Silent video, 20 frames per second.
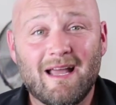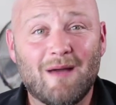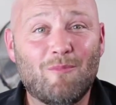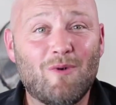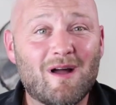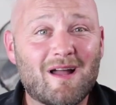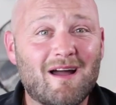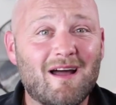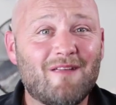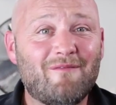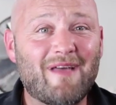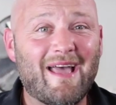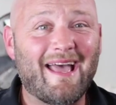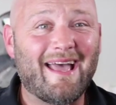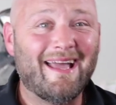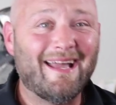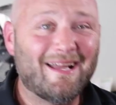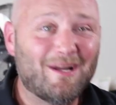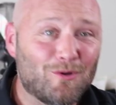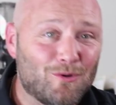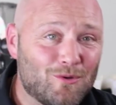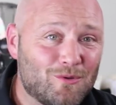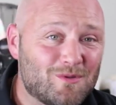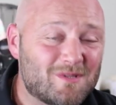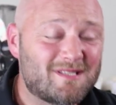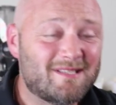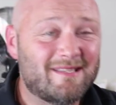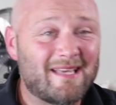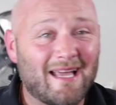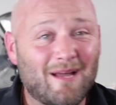and what kind of
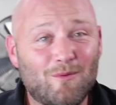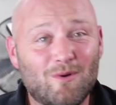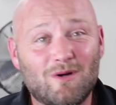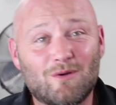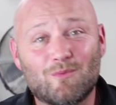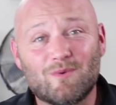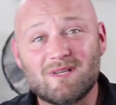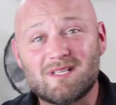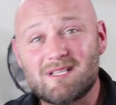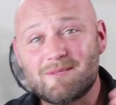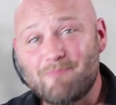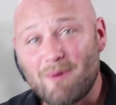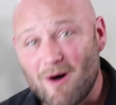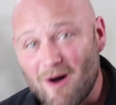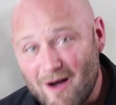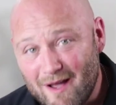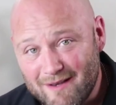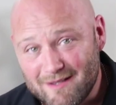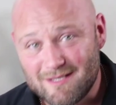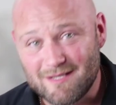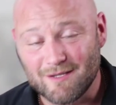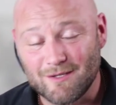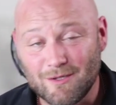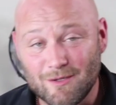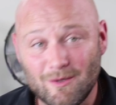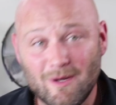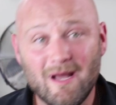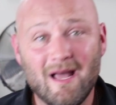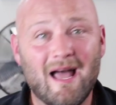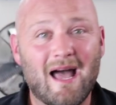angles they will respond
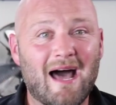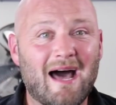to